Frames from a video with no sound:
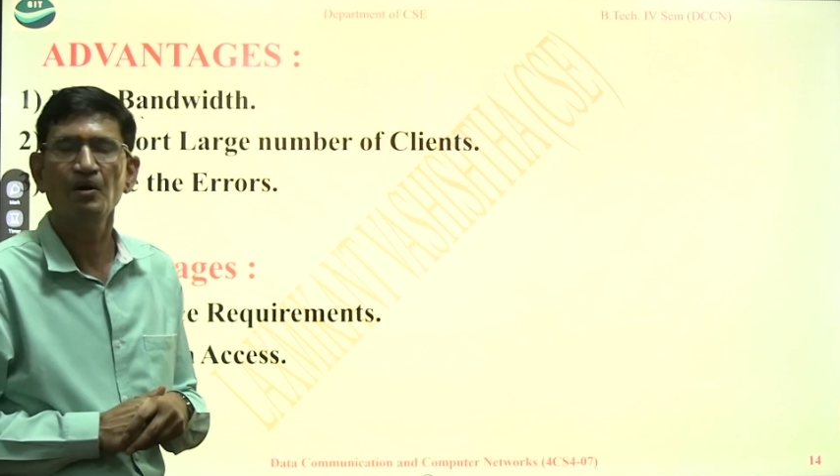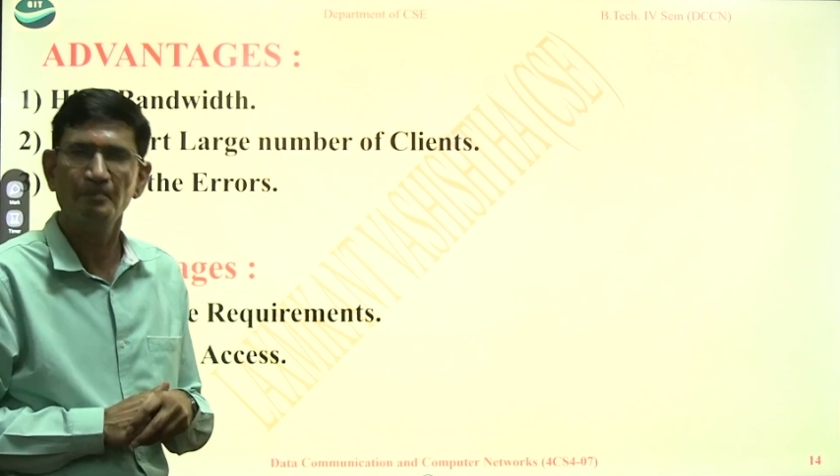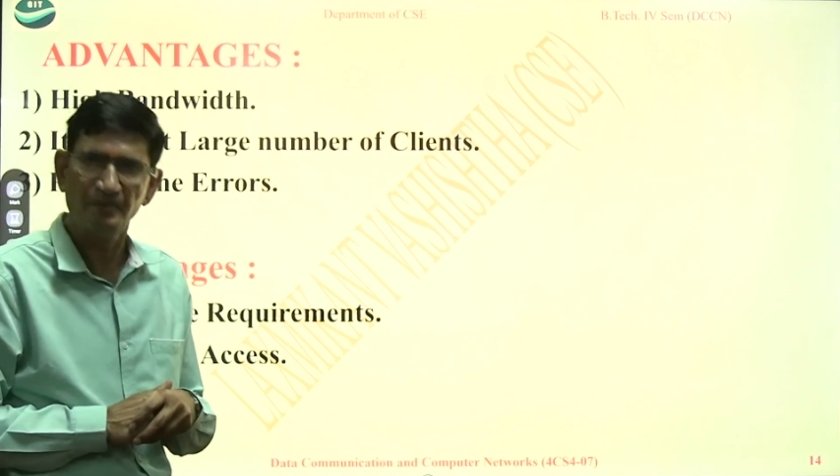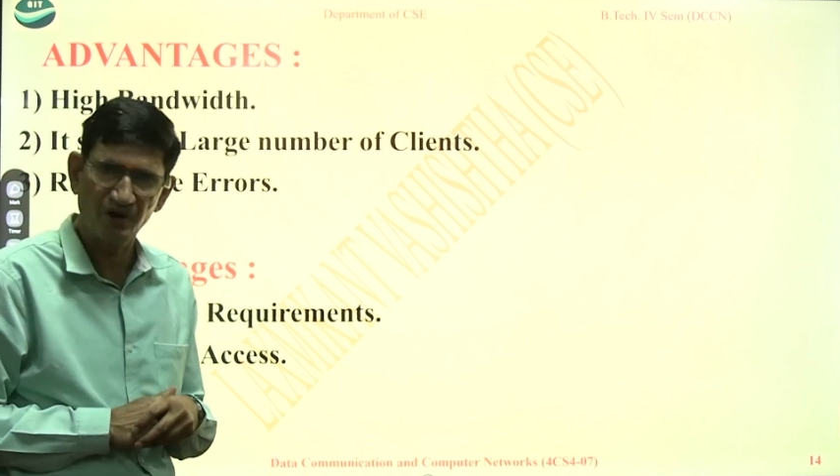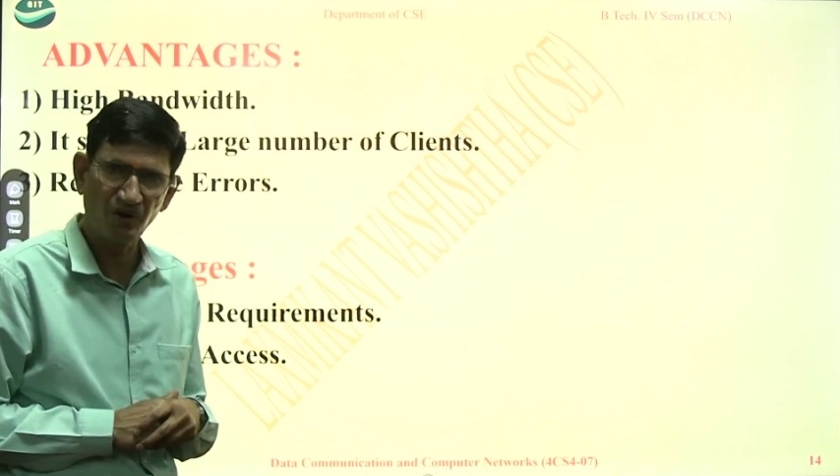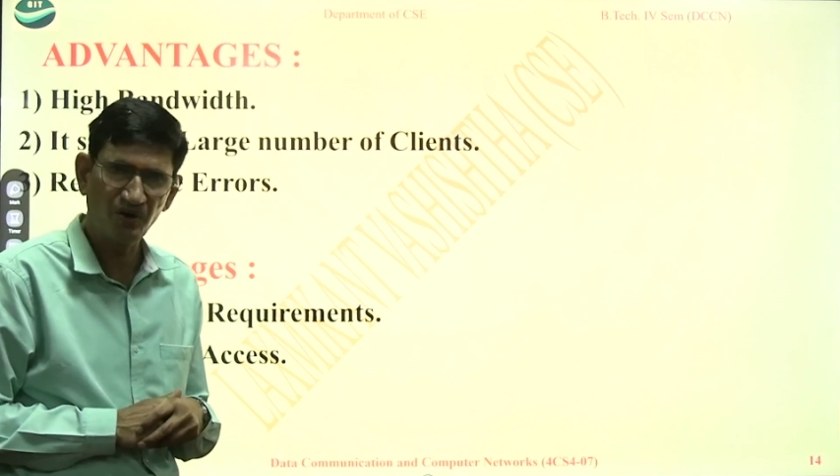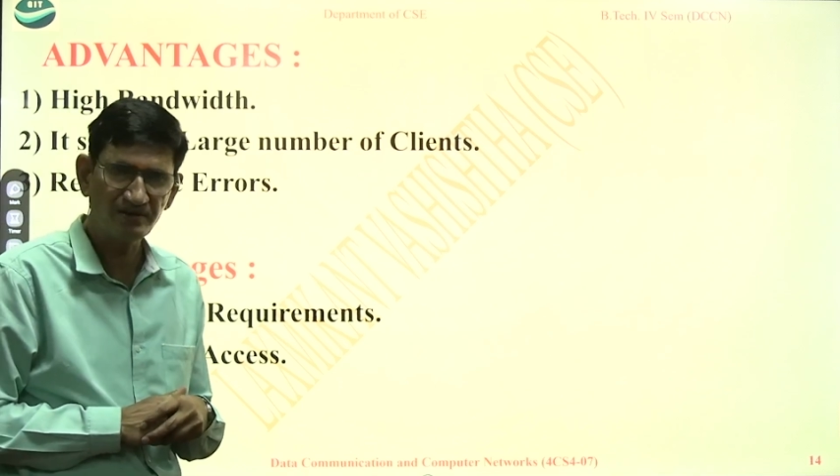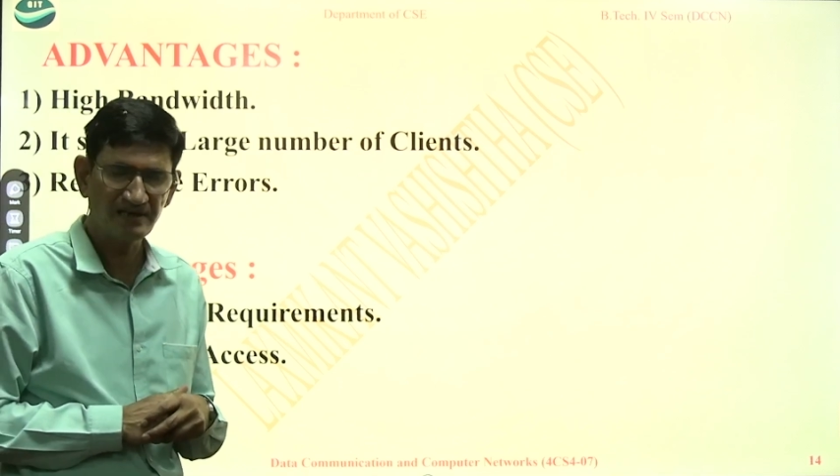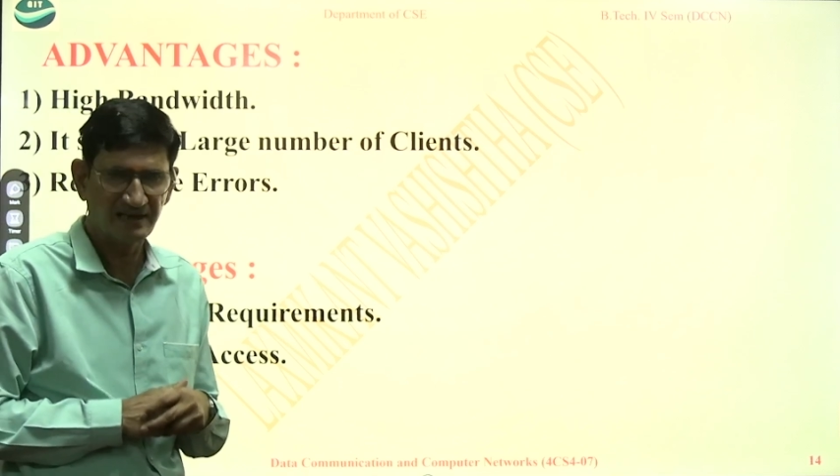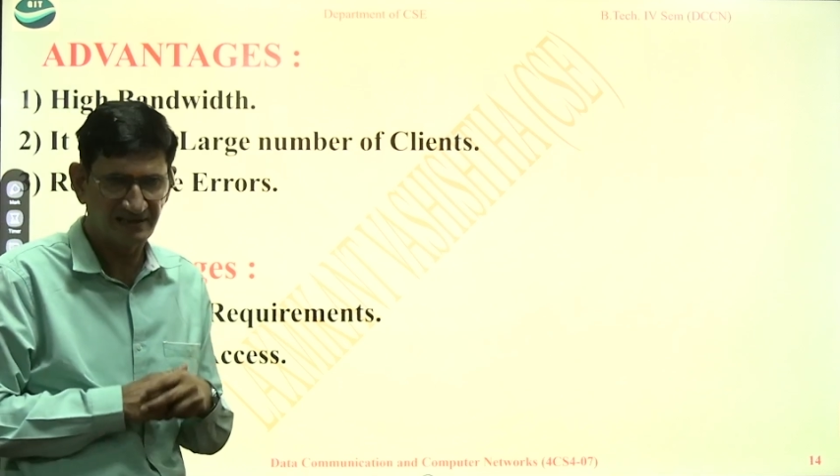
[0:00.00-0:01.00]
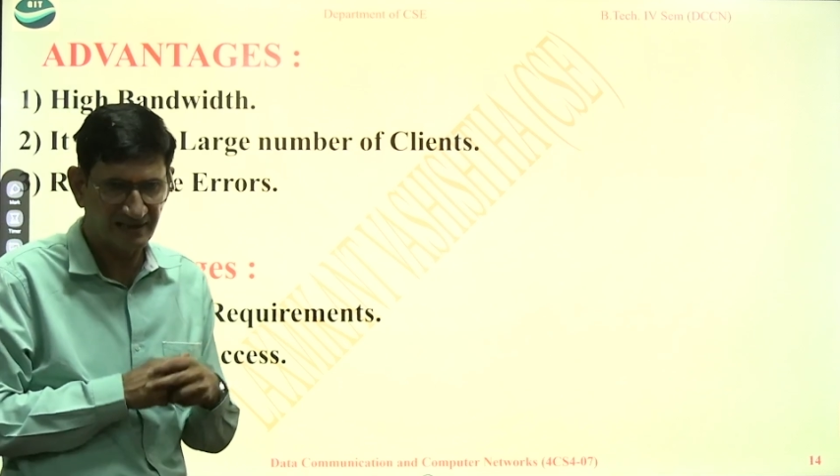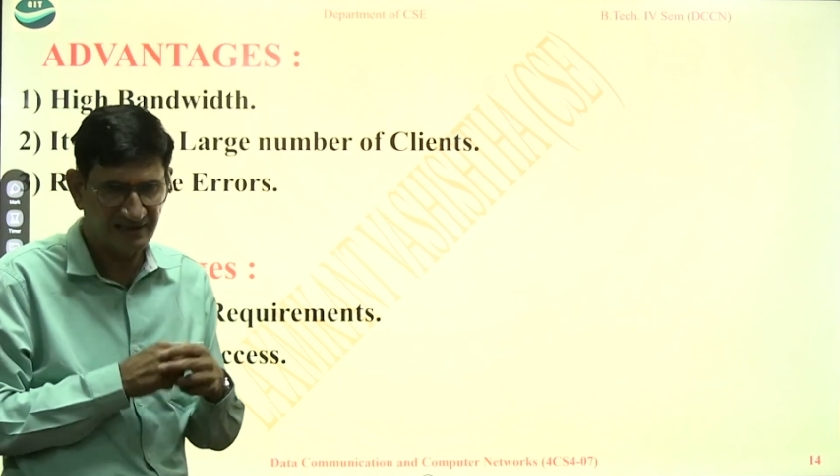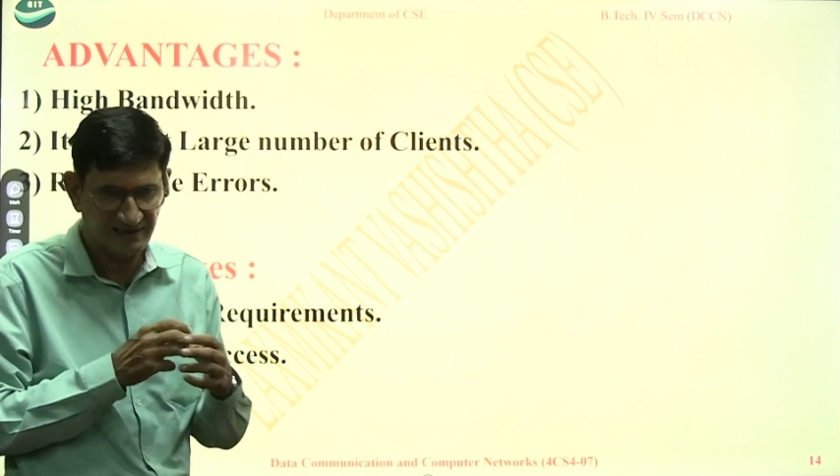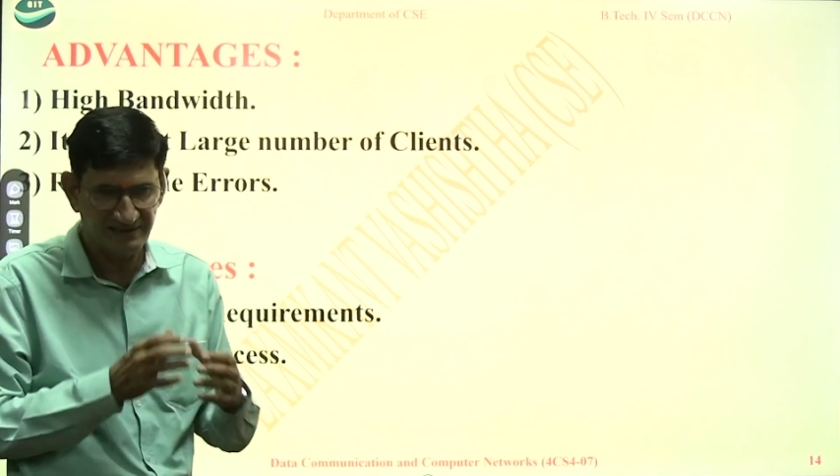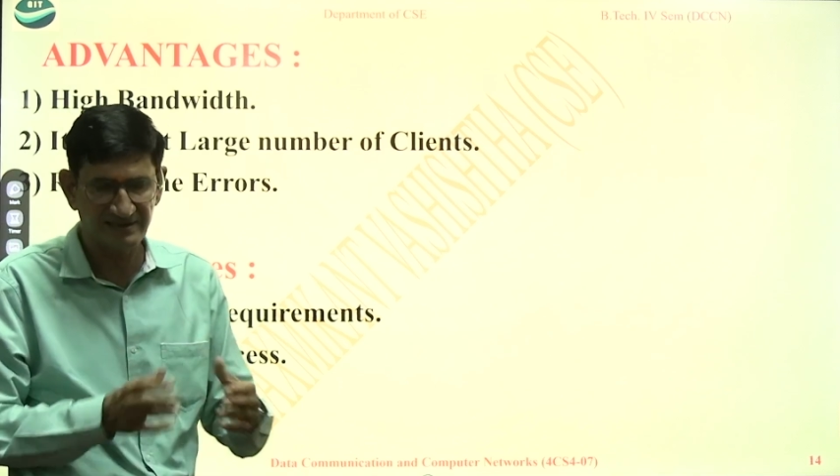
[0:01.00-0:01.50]
because the
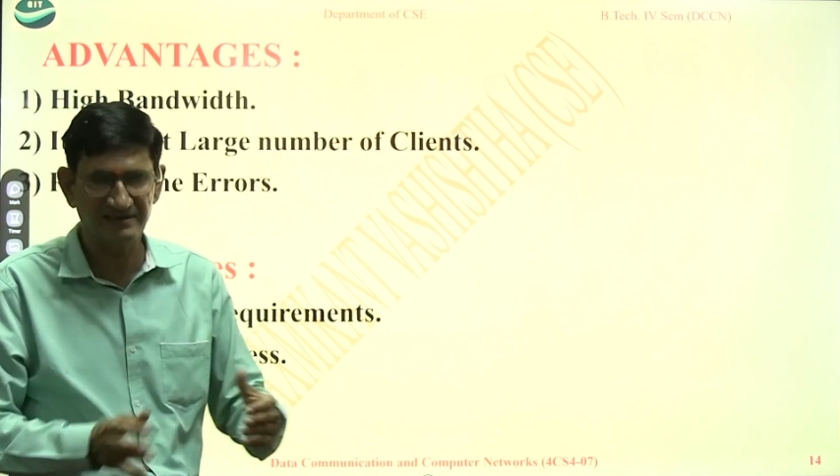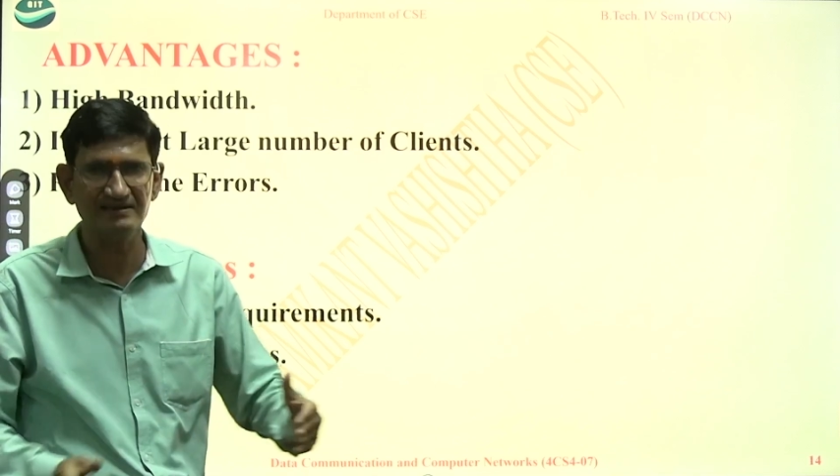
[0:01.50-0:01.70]
distance